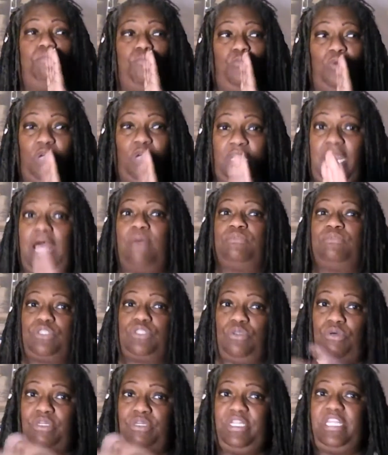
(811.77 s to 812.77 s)
when I was
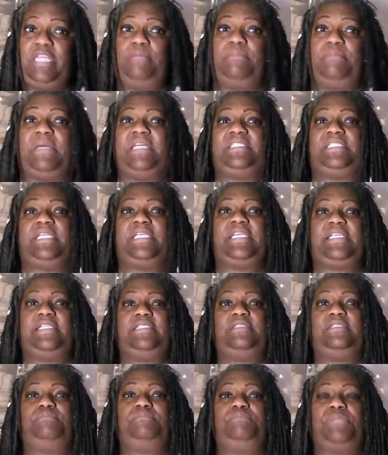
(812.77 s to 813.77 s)
going to get my
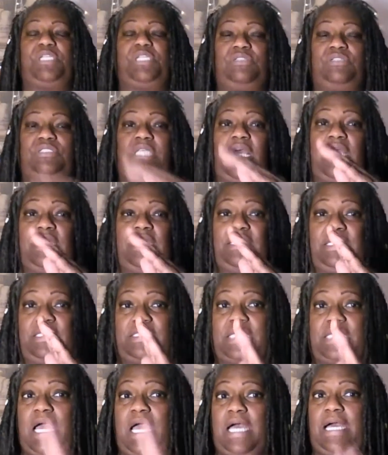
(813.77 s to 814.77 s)
tickets because at the
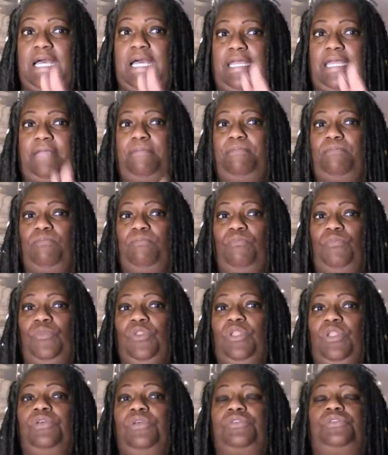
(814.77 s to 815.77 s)
time.
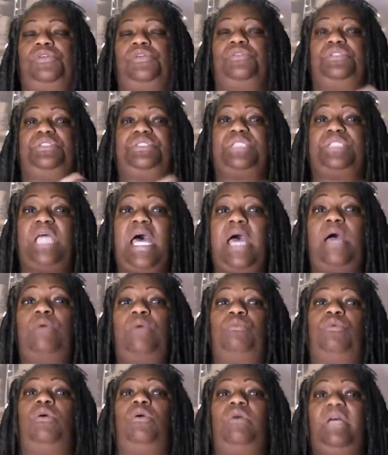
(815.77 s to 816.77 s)
So the
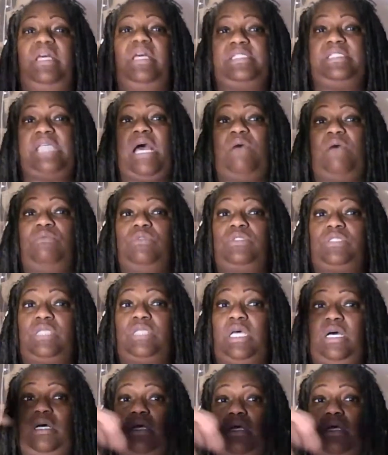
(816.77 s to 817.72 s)
sidewalk, as I was,